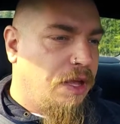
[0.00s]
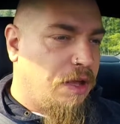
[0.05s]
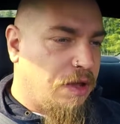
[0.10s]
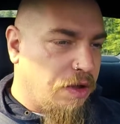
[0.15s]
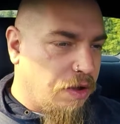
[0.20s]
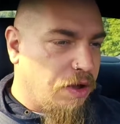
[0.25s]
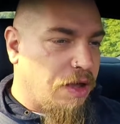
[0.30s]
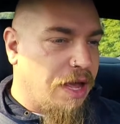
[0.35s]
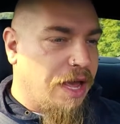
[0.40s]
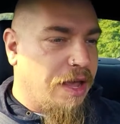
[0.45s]

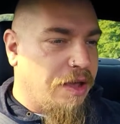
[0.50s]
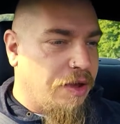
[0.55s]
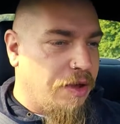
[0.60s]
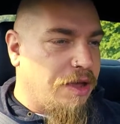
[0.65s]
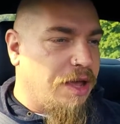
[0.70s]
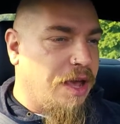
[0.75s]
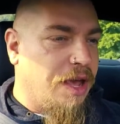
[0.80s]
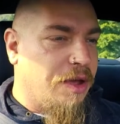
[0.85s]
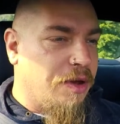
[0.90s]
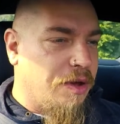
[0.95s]
Go car, go
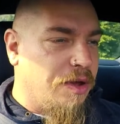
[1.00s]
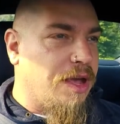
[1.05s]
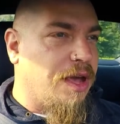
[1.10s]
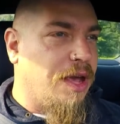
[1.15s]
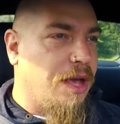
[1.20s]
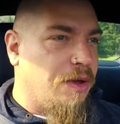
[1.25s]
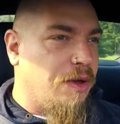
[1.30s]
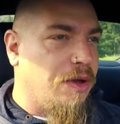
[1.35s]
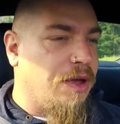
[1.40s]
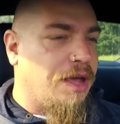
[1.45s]
car, go
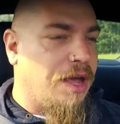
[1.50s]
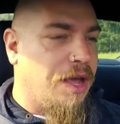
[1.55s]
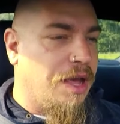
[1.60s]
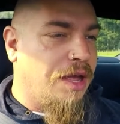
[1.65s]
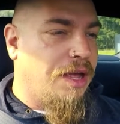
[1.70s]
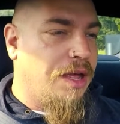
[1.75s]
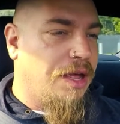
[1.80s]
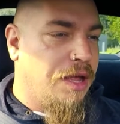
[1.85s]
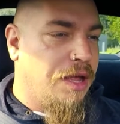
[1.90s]
car, go car.